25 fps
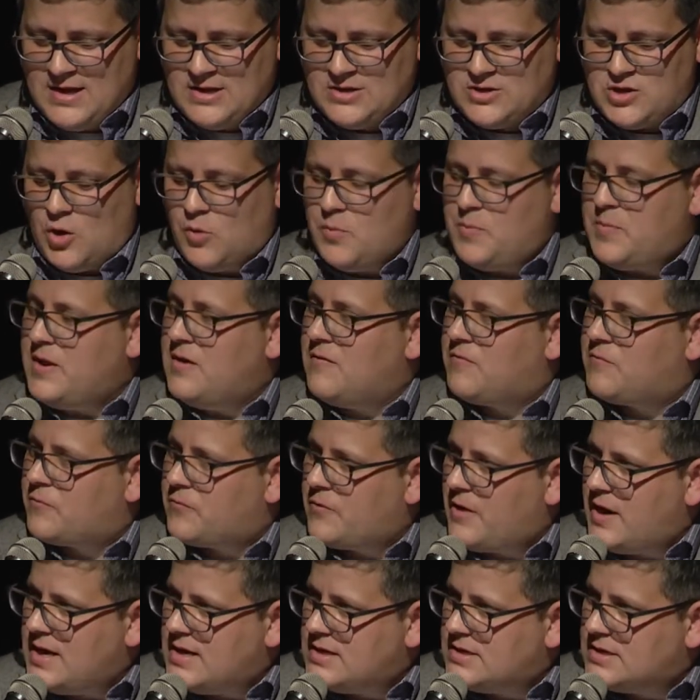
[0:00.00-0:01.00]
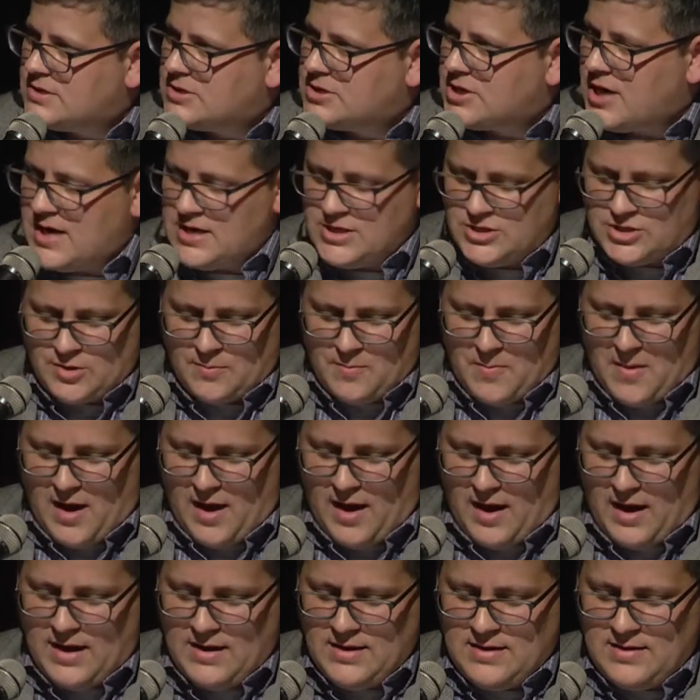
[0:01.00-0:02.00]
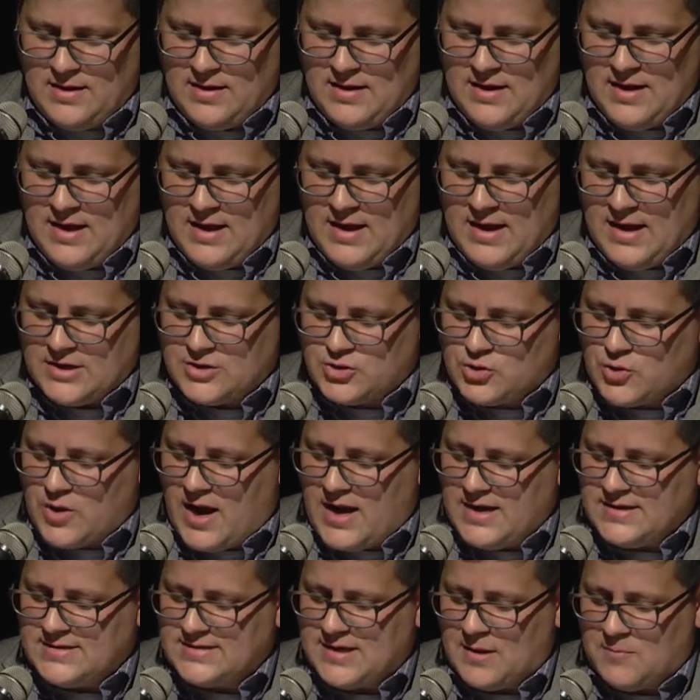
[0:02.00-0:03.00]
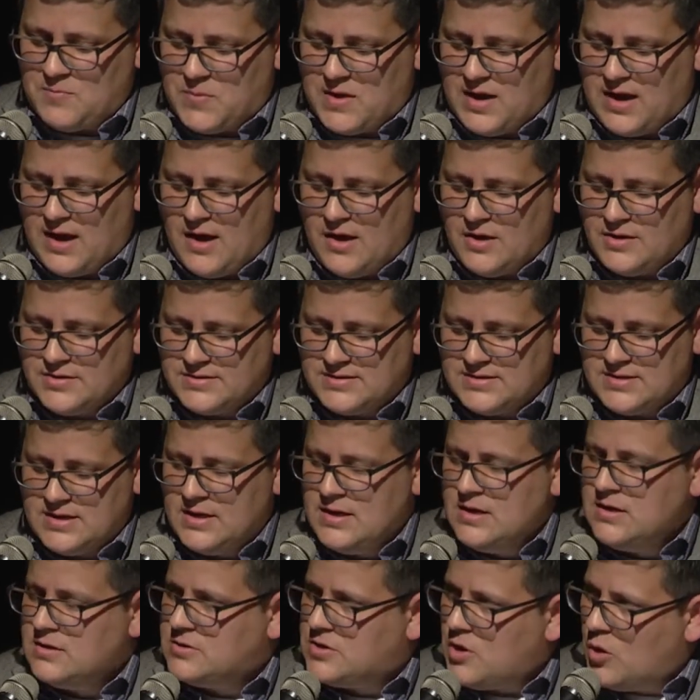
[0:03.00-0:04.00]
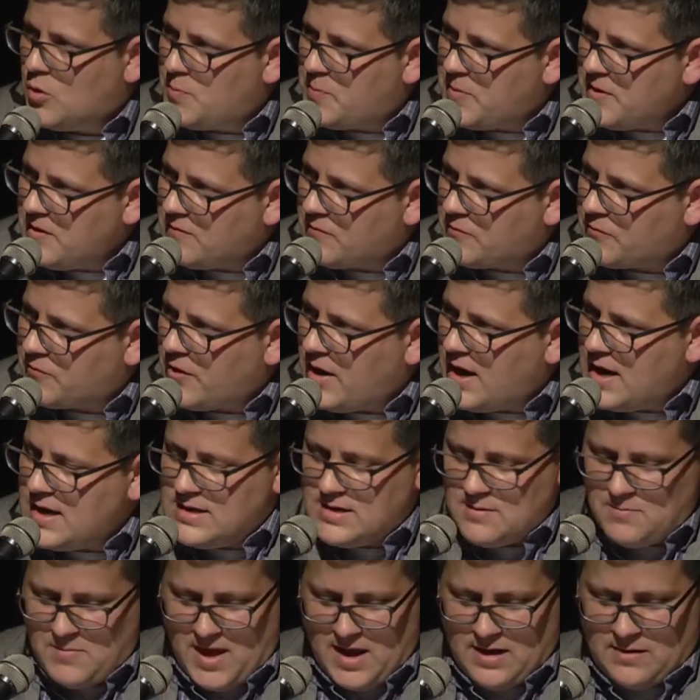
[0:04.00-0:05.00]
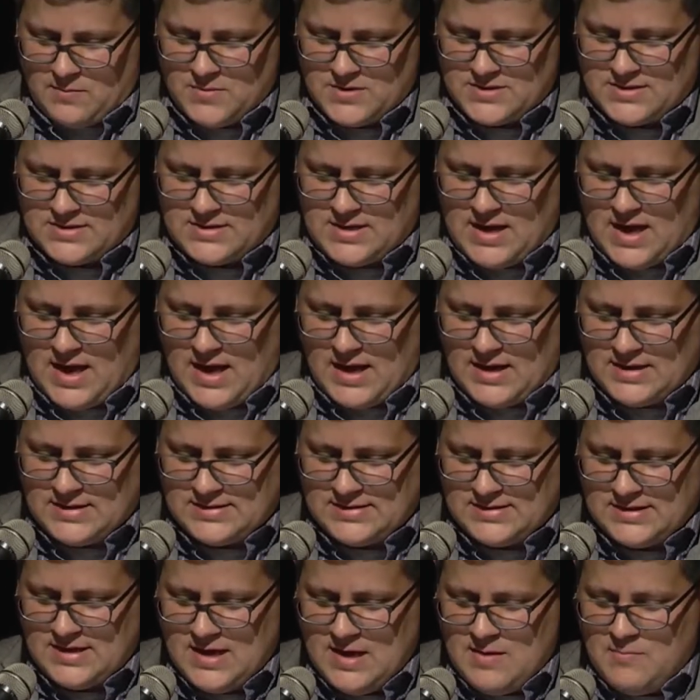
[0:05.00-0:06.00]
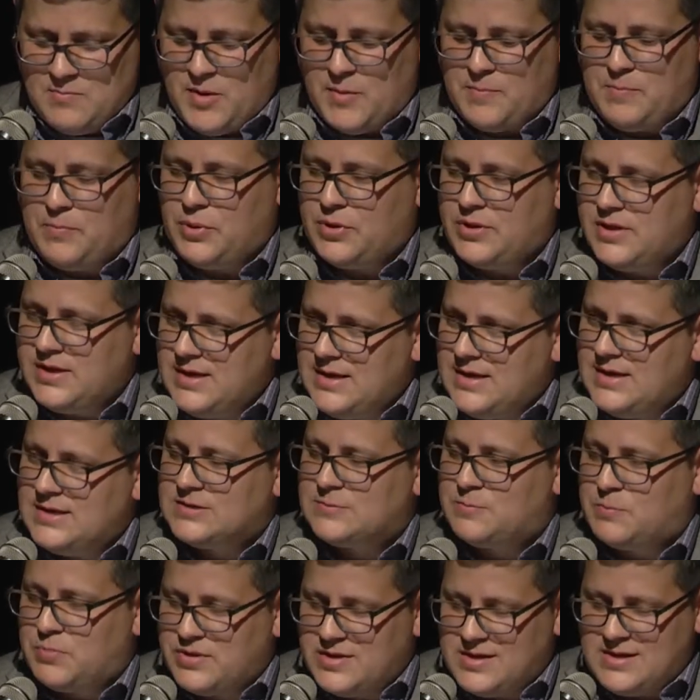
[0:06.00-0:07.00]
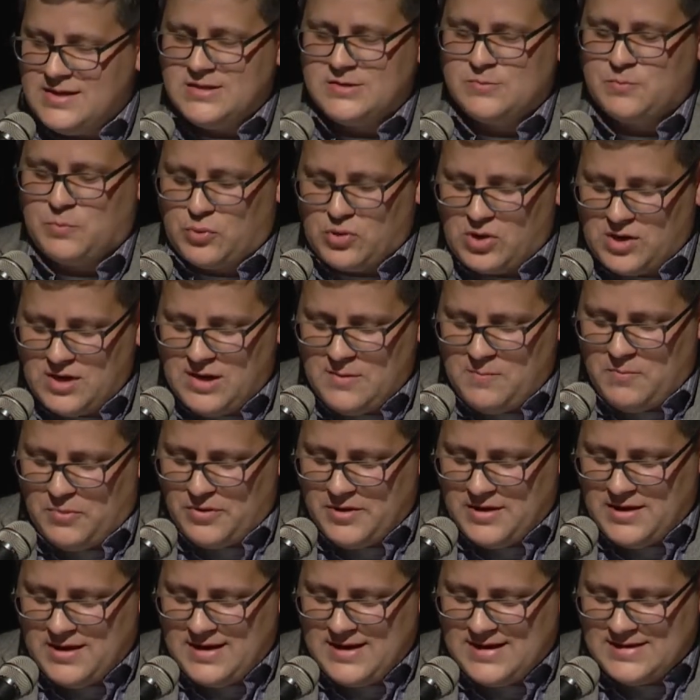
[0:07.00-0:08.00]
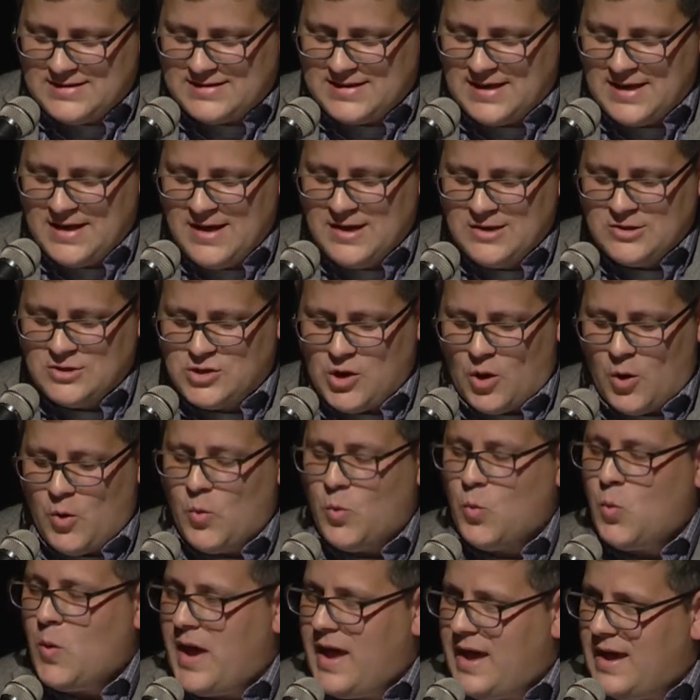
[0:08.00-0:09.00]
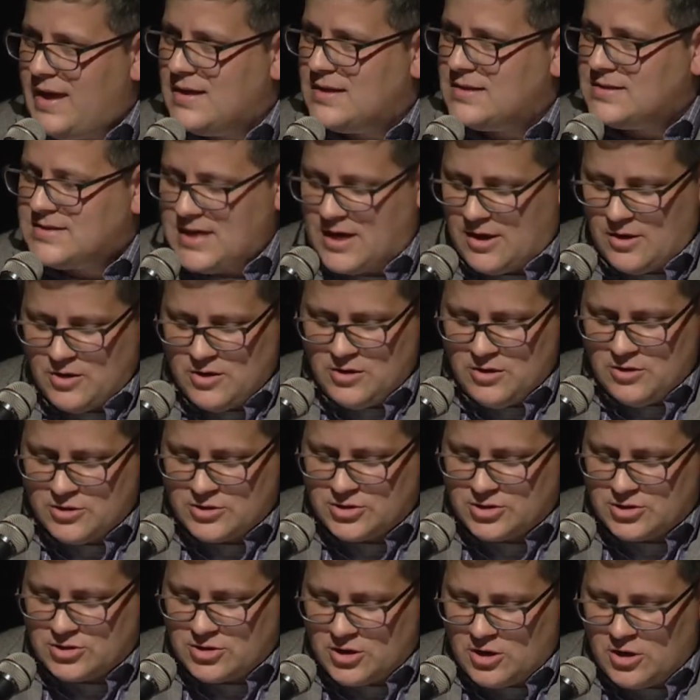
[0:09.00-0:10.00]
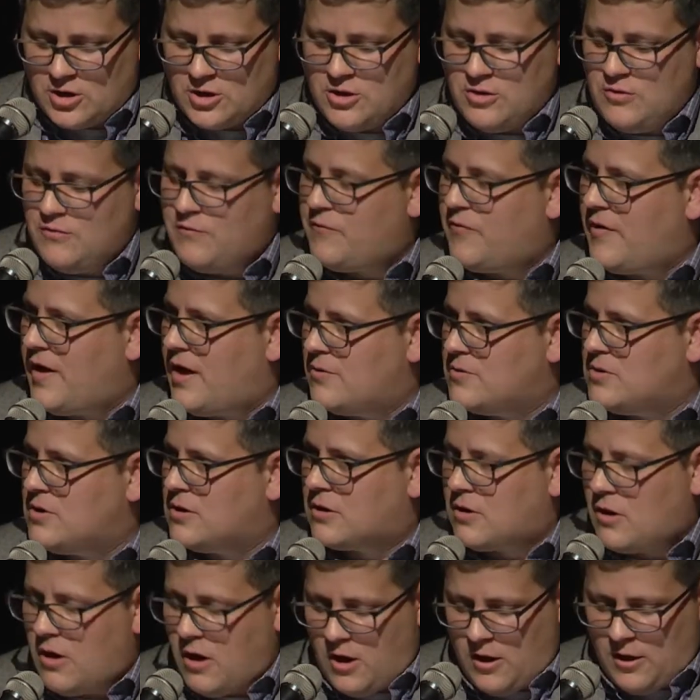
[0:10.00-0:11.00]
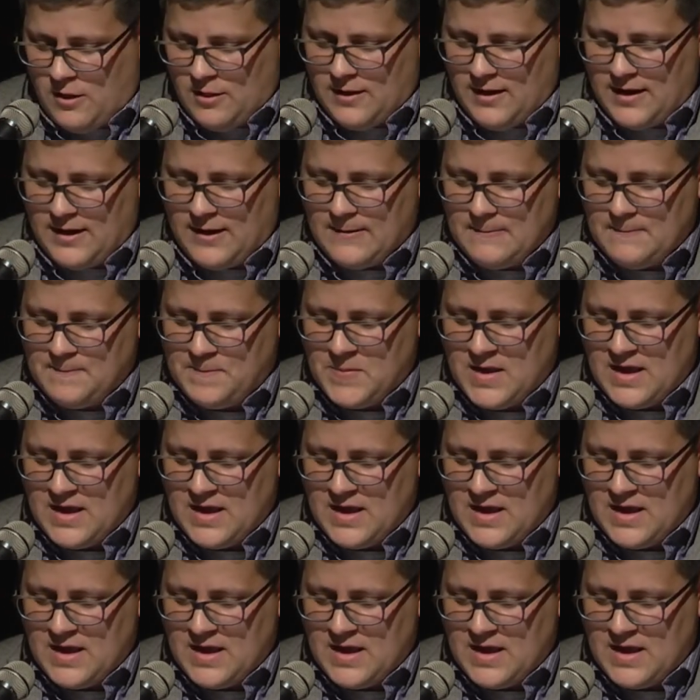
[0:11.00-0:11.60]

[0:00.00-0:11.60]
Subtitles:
Don't be afraid to change your mind and try something else. Don't be afraid to make mistakes. But please, please, pretty please, Don't wait until you're sure you've found your calling.